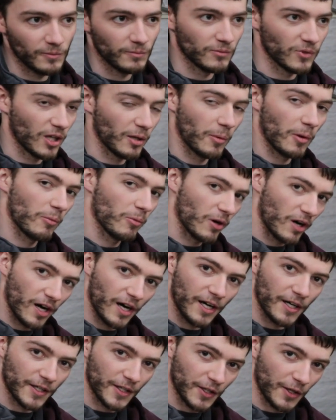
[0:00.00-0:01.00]
blah blah
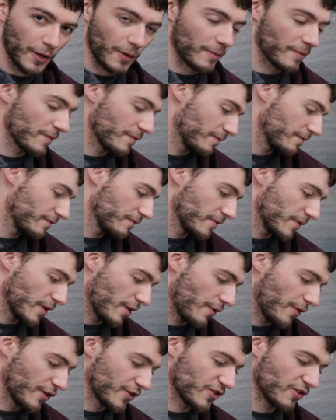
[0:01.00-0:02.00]
blah. You know,
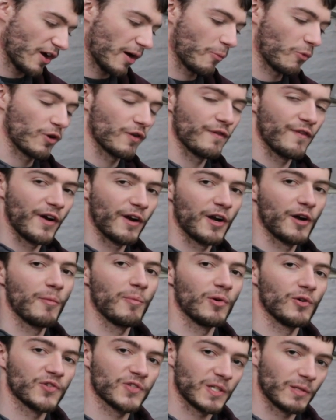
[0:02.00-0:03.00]
there's a lot more
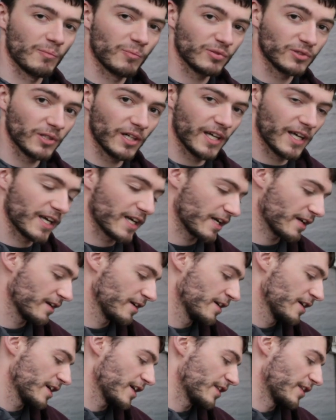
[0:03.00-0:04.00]
variables in play
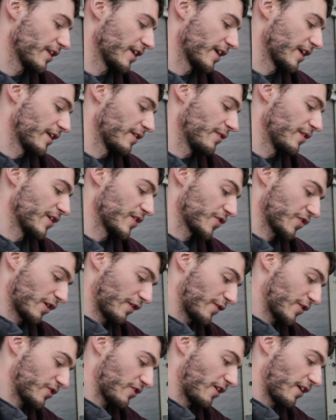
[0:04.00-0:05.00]
than the
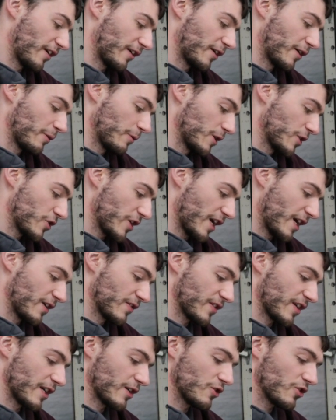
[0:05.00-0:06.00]
surface grinder, which
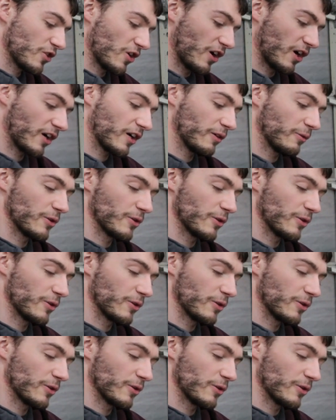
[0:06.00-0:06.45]
has a chuck,